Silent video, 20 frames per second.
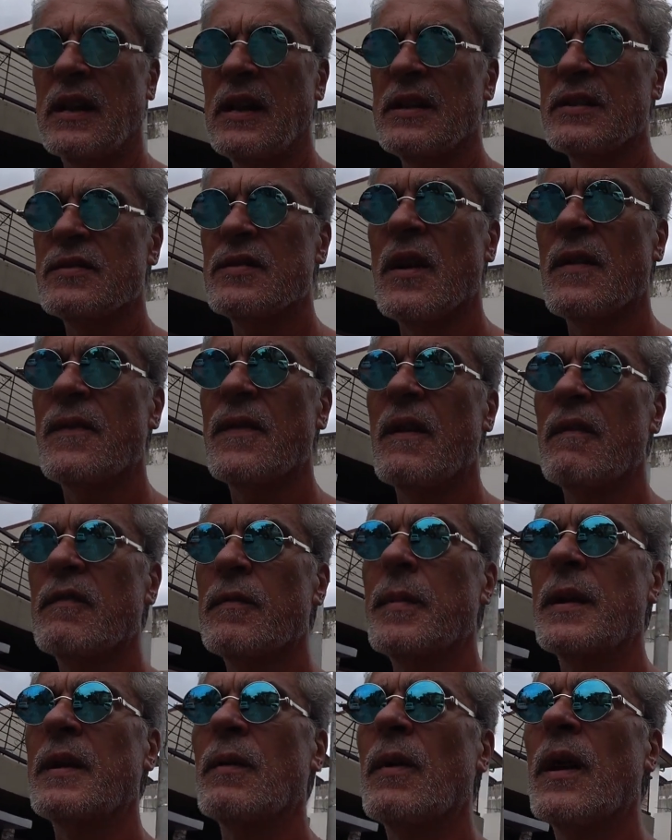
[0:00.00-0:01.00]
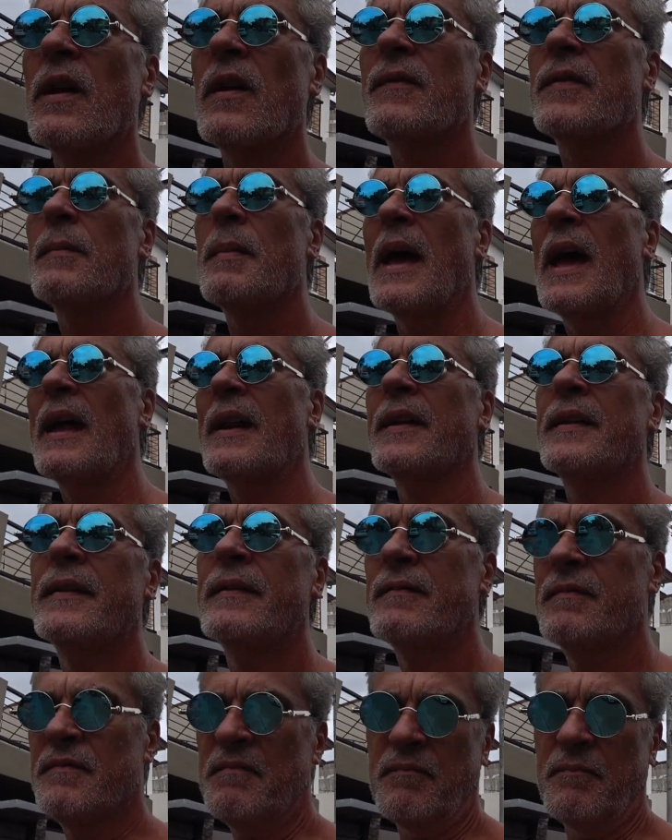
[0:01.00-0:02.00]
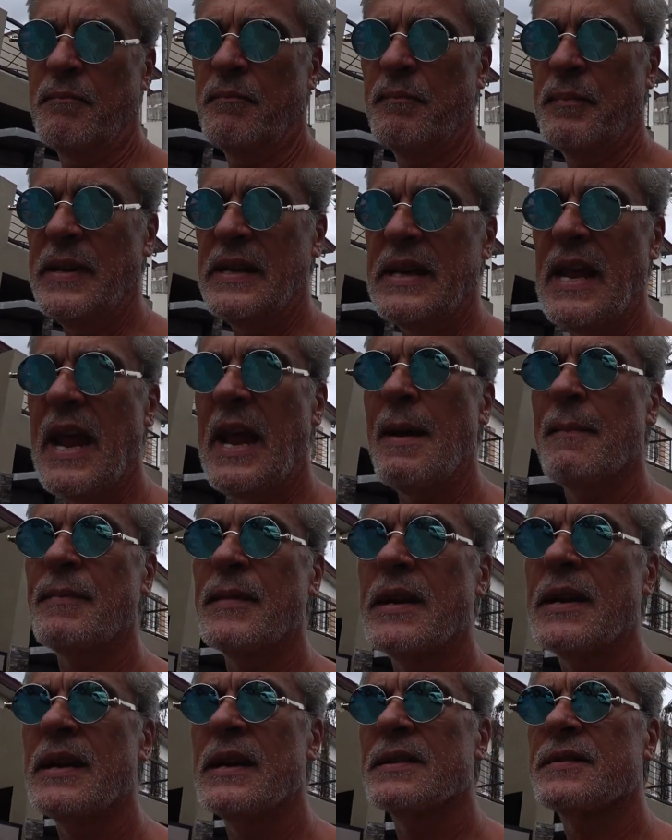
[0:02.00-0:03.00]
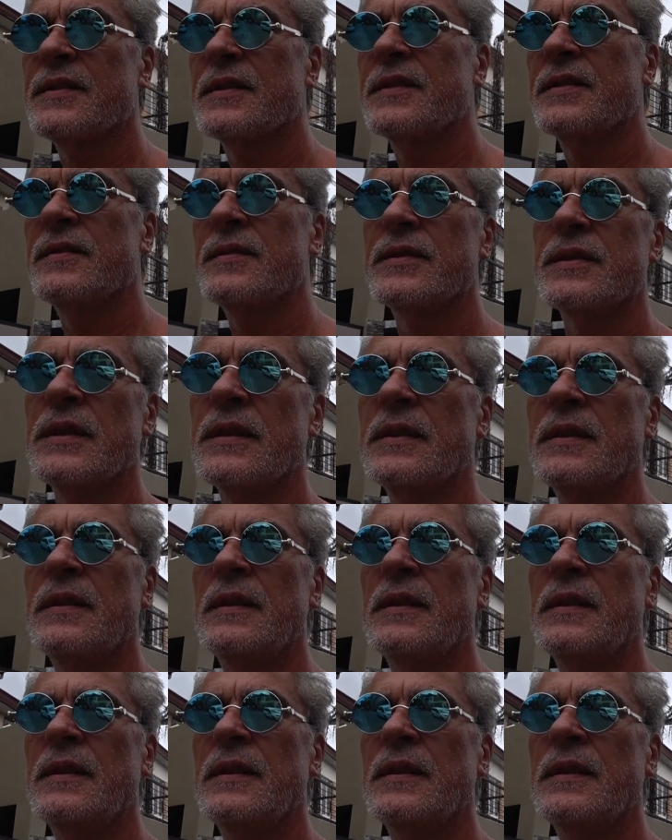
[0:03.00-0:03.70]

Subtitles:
guns off everybody right off the bat. Be damned the Constitution.